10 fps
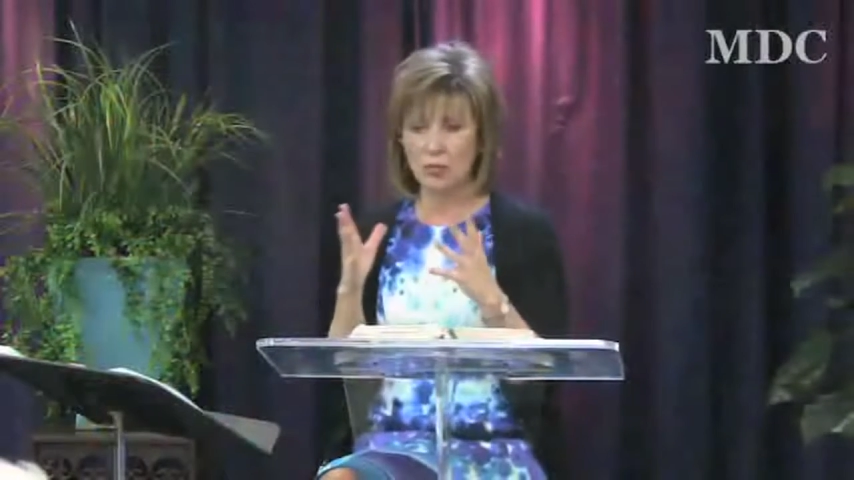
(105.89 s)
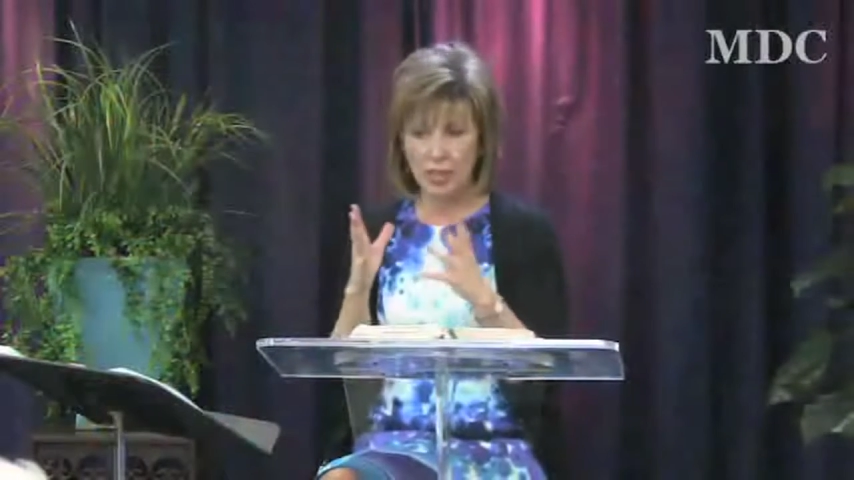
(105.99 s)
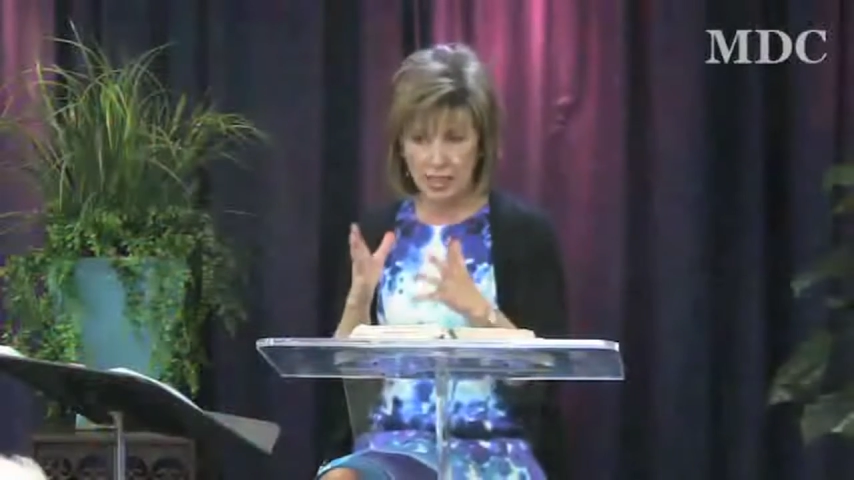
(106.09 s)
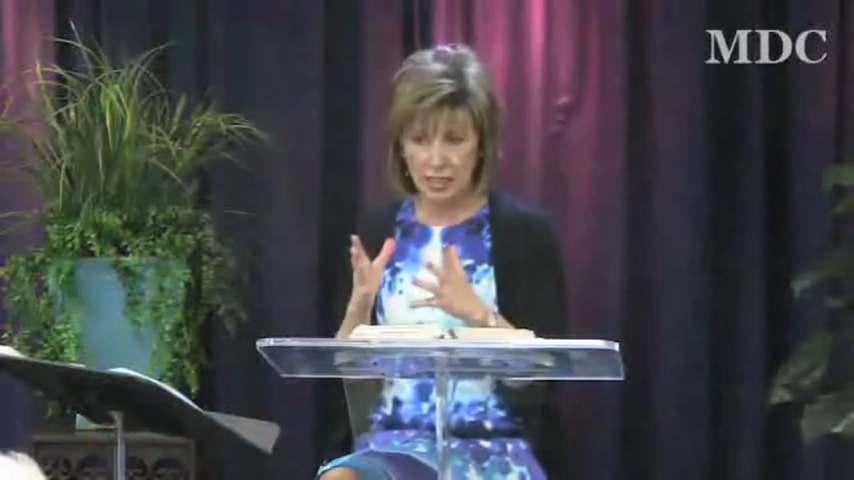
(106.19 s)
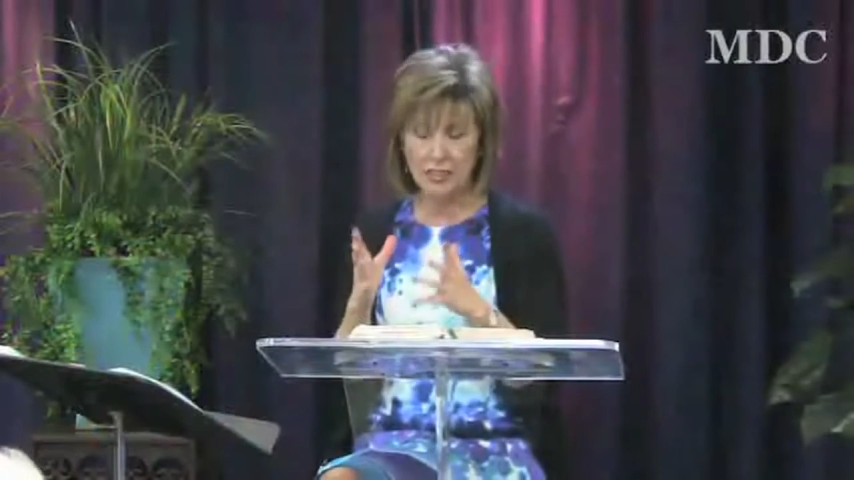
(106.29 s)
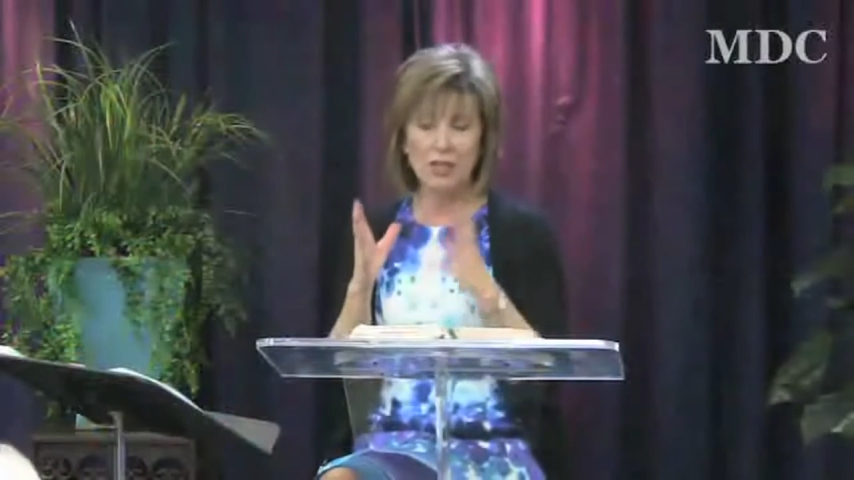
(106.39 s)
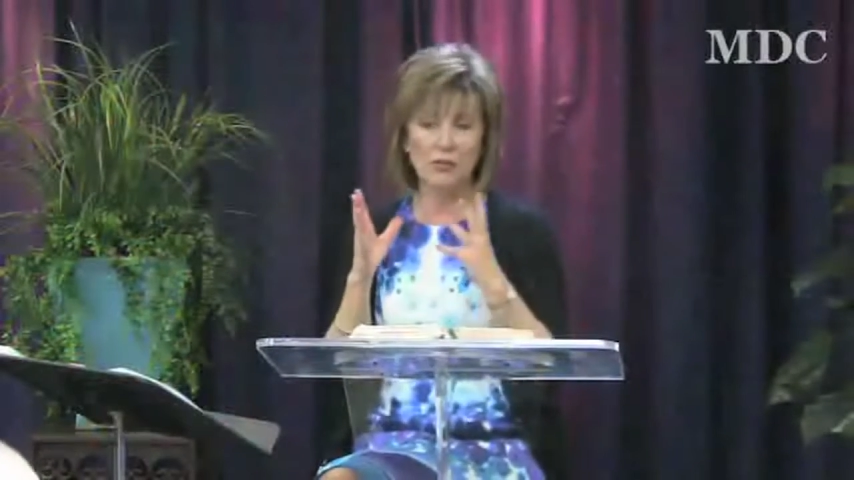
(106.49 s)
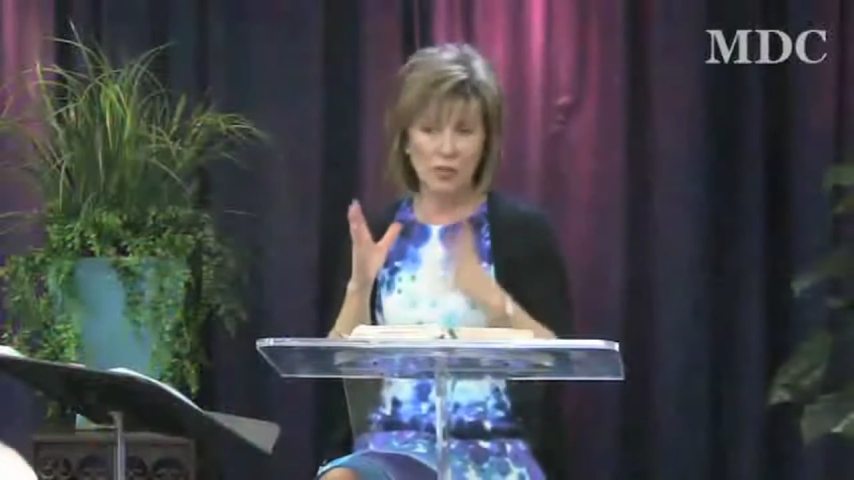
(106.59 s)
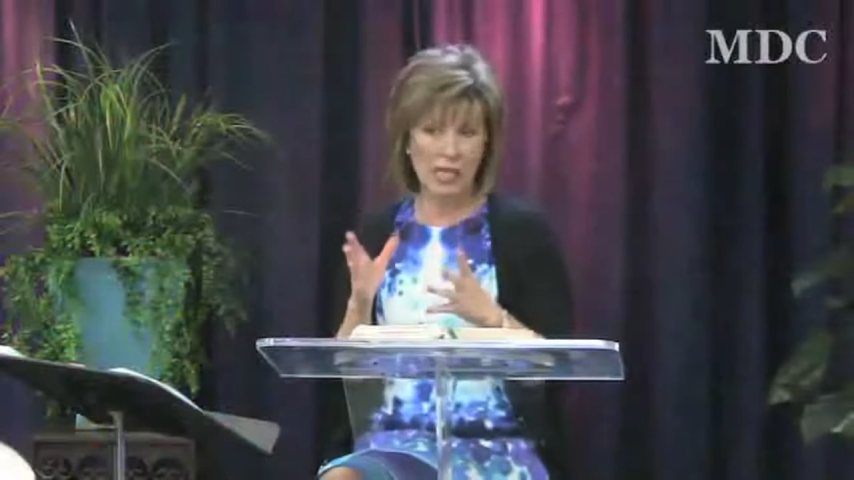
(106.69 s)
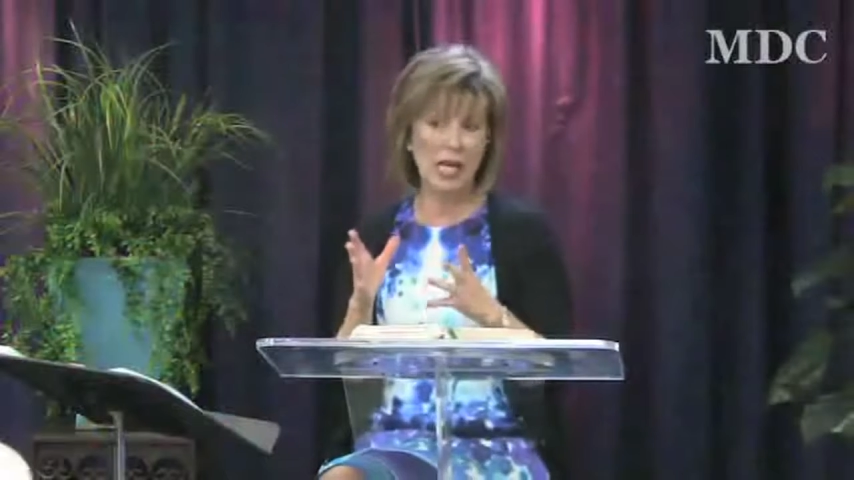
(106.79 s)
we get
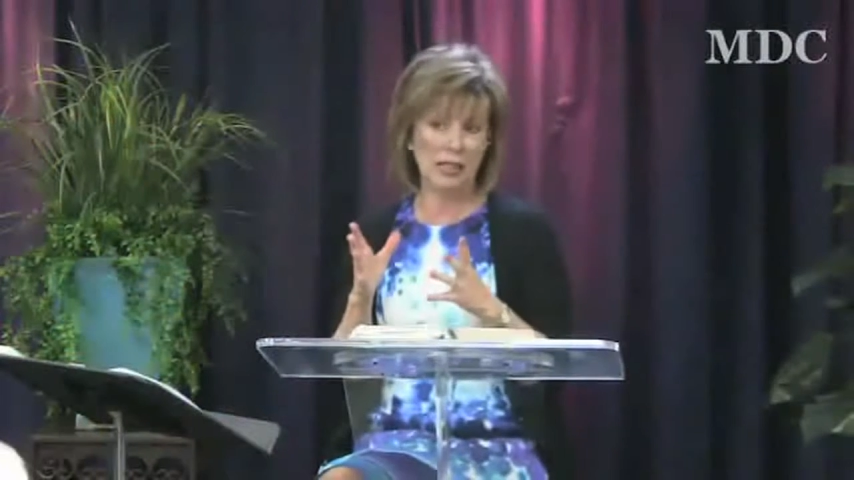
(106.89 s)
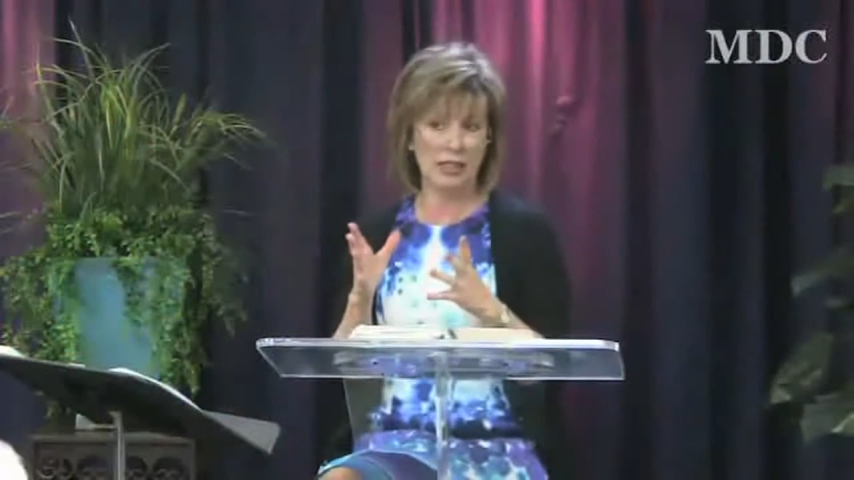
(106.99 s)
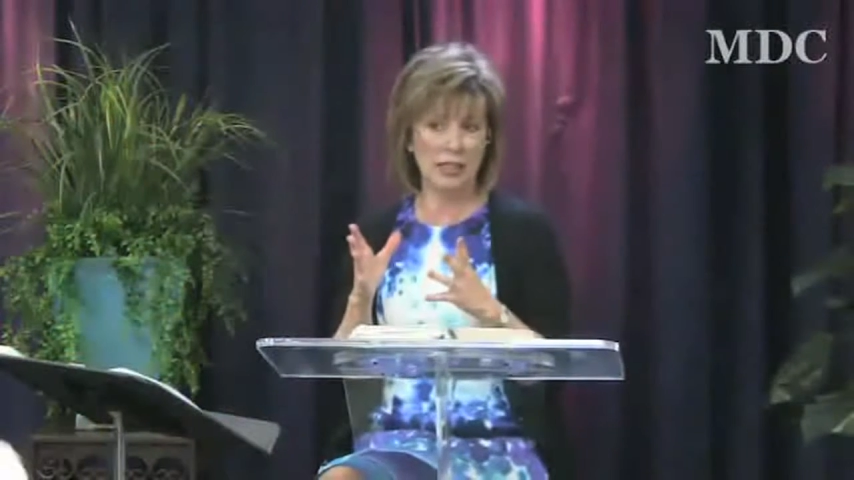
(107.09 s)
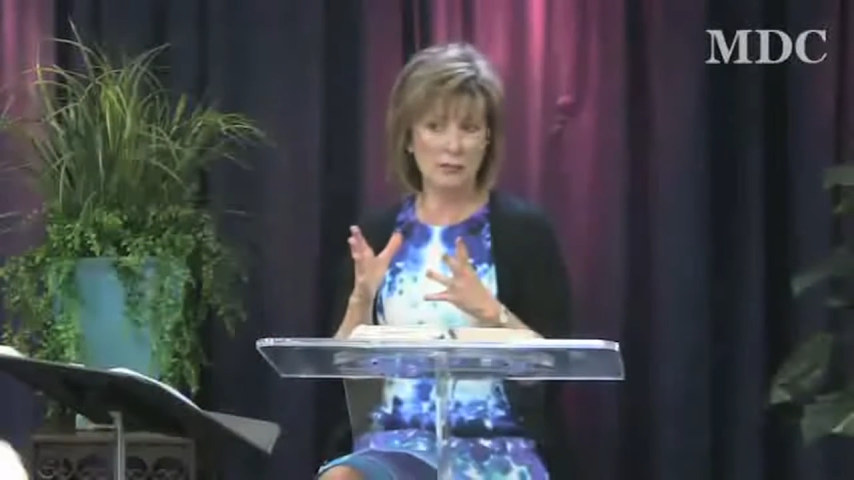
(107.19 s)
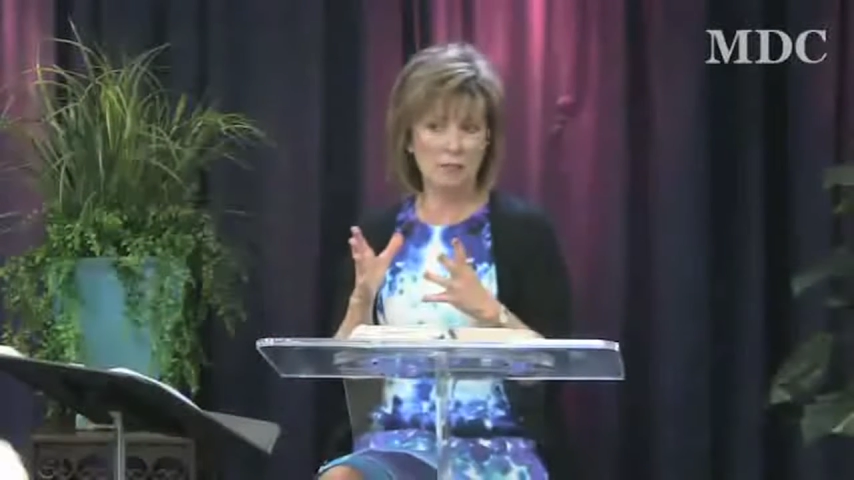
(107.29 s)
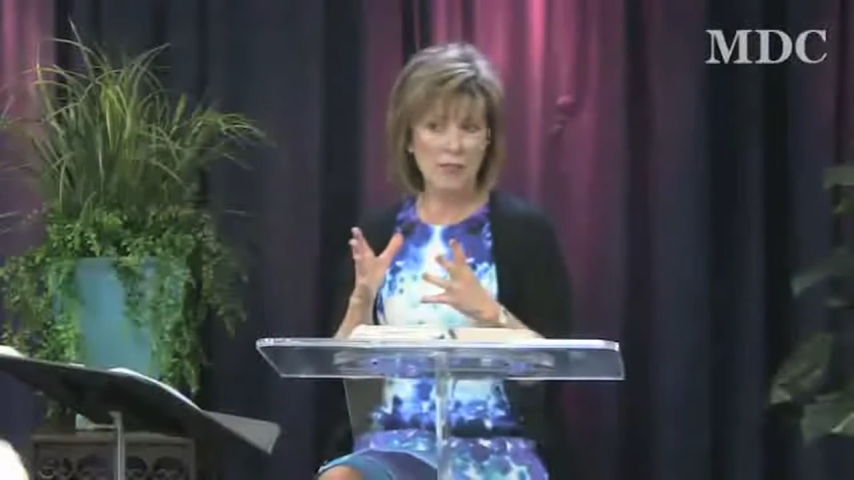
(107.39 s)
of reality.